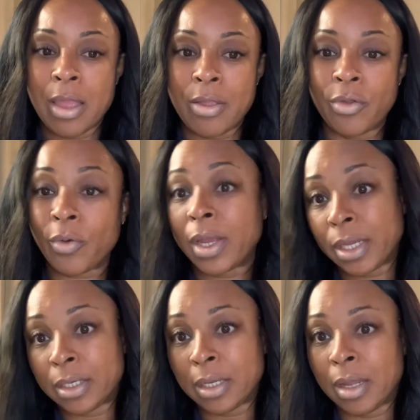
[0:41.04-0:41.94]
you're in.
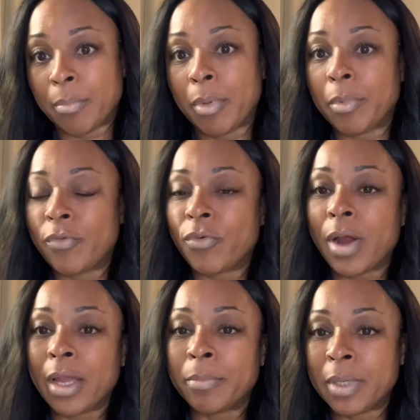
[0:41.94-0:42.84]
But before
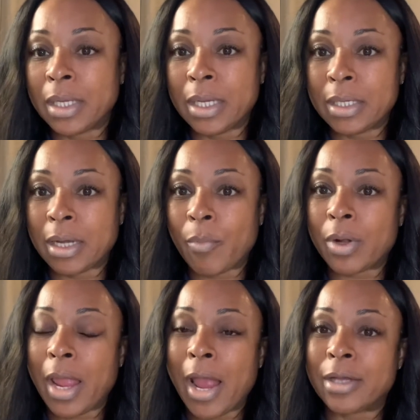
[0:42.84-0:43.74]
I begin, I want
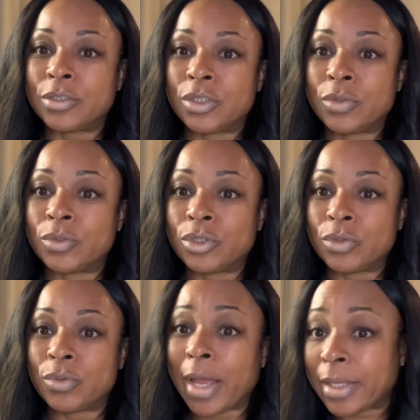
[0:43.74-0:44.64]
to ask you to
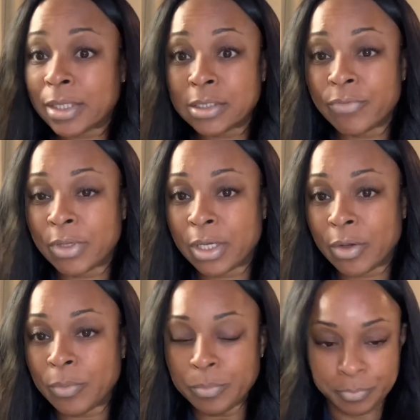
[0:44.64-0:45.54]
like this video,
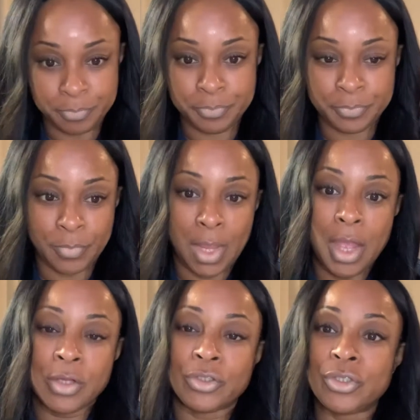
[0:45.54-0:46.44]

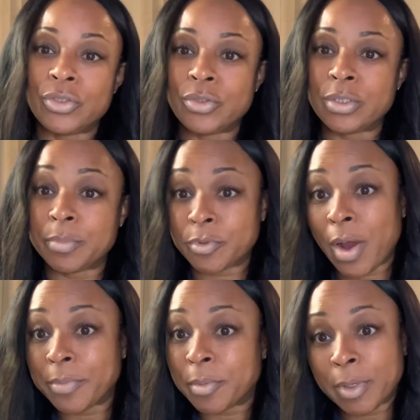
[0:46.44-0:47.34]
to subscribe
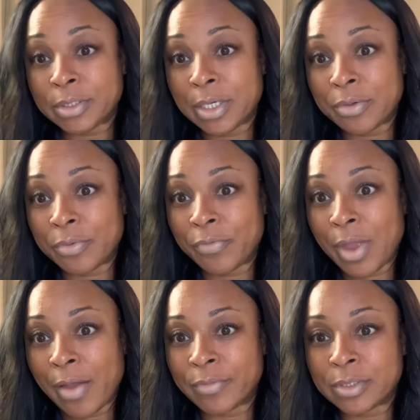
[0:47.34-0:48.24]
to my channel if you
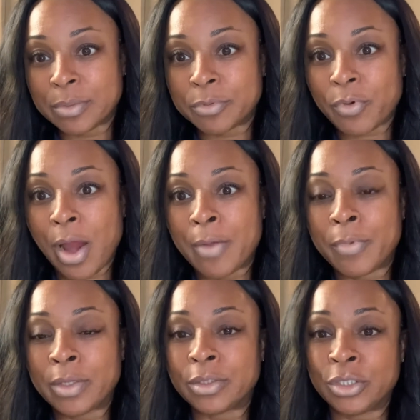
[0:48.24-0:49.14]
haven't subscribed, and
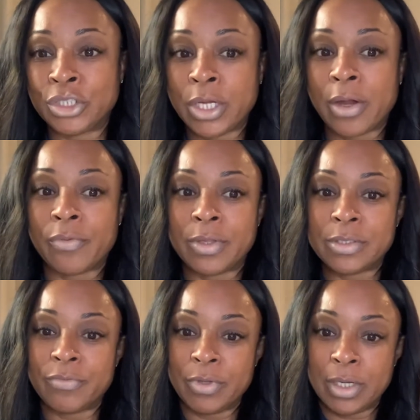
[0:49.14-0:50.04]
to share this
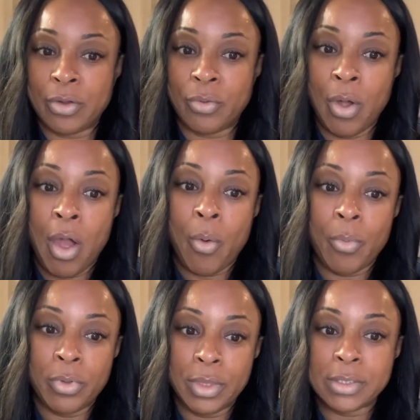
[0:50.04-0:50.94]
video with
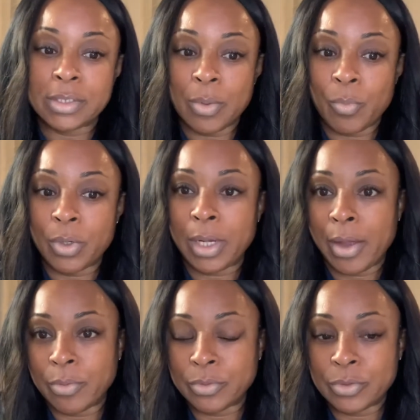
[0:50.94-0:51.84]
someone
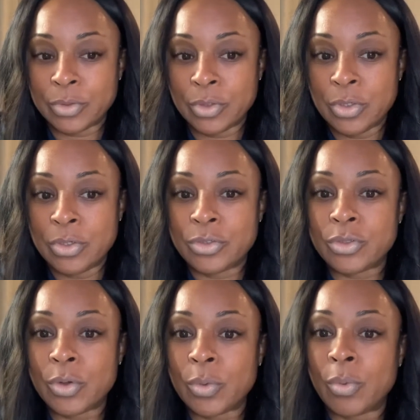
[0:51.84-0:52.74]
else.
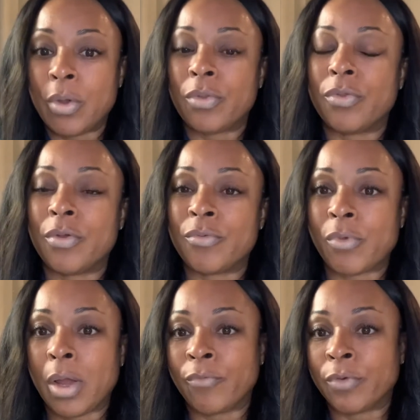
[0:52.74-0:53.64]
So the
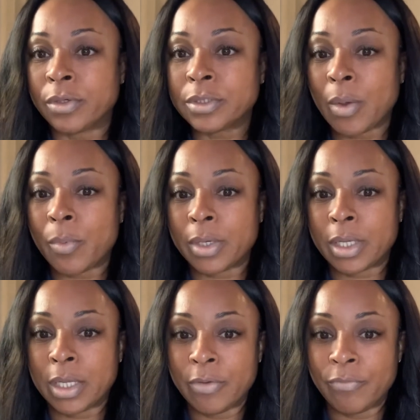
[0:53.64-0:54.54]
verse I want to
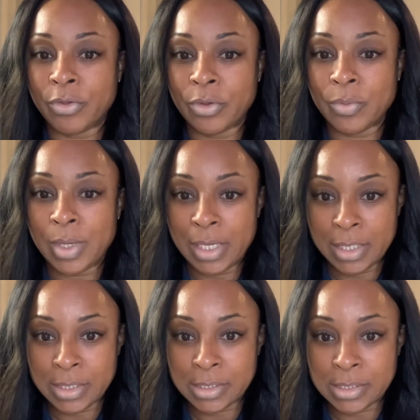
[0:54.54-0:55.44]
give you
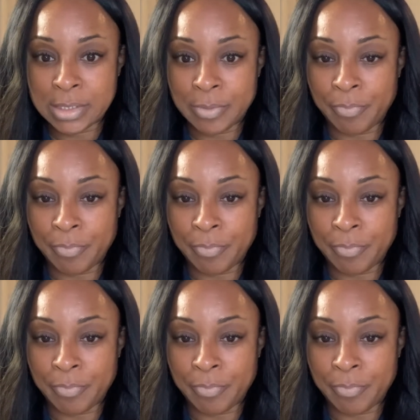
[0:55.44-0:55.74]
is